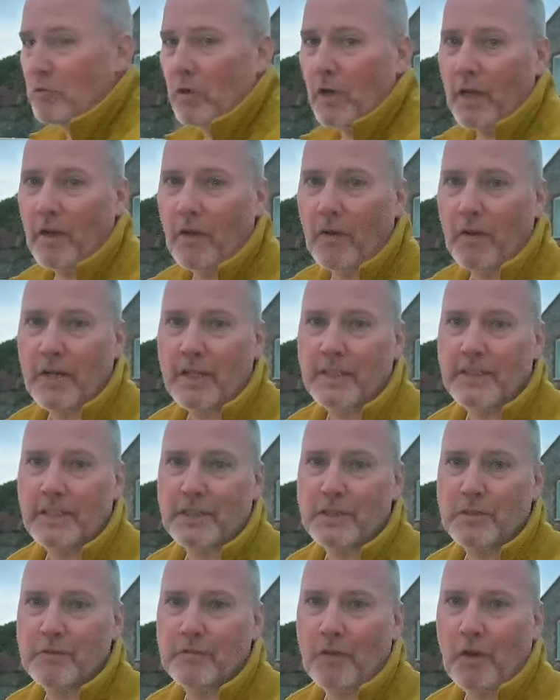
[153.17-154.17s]
Right, I'm going to
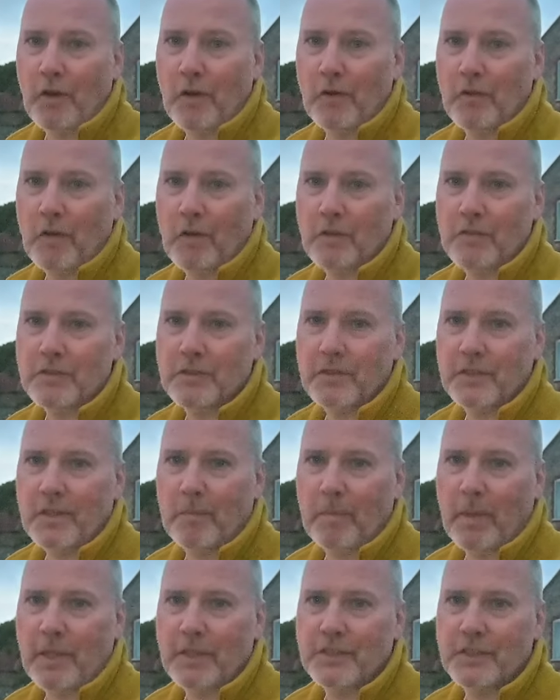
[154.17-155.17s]
take some photographs.
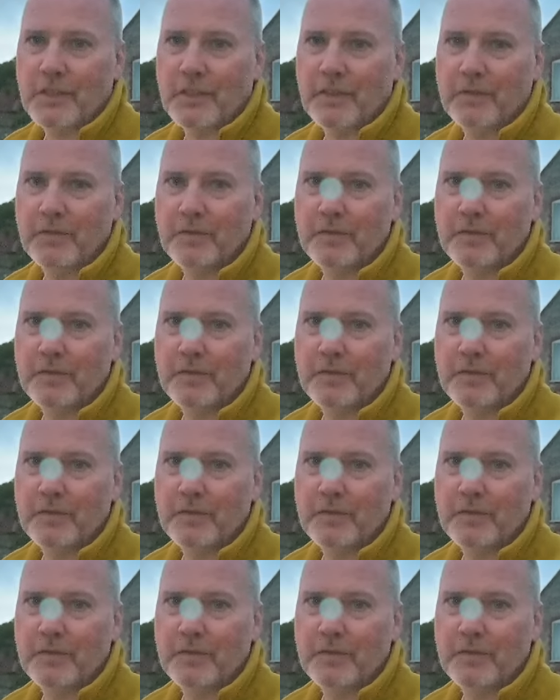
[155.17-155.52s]
Come back to you.